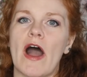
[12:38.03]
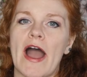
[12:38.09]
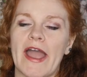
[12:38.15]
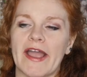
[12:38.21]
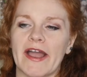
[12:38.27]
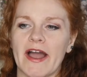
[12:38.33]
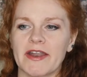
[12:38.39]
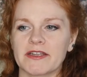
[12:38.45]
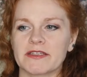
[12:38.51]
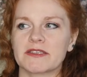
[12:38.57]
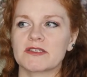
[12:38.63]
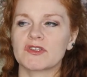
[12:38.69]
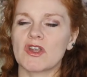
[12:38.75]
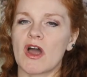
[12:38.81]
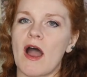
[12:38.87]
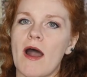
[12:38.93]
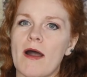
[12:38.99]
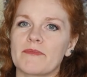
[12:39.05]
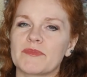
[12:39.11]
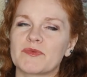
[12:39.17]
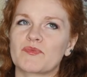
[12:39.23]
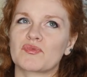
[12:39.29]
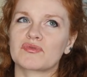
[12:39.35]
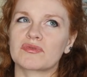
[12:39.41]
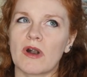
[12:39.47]
I kind of
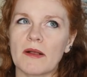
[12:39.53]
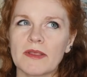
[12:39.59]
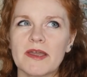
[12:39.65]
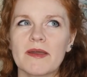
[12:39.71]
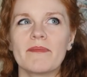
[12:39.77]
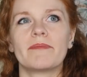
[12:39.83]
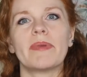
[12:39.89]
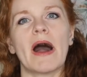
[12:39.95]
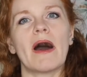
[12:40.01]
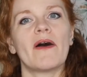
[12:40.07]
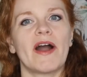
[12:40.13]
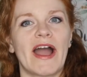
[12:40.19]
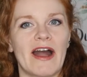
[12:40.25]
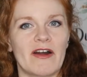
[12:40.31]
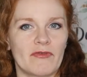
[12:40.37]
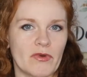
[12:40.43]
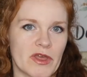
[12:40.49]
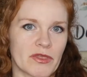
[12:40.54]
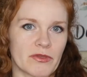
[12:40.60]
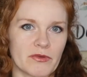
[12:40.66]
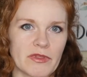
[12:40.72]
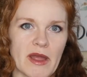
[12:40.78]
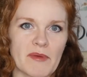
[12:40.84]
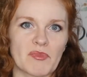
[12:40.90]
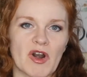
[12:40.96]
stopped probably about halfway
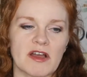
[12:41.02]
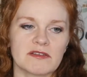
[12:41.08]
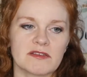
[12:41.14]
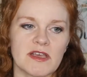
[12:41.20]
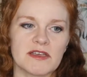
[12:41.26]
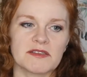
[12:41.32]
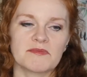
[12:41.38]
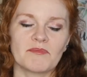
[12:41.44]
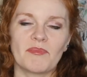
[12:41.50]
through that process.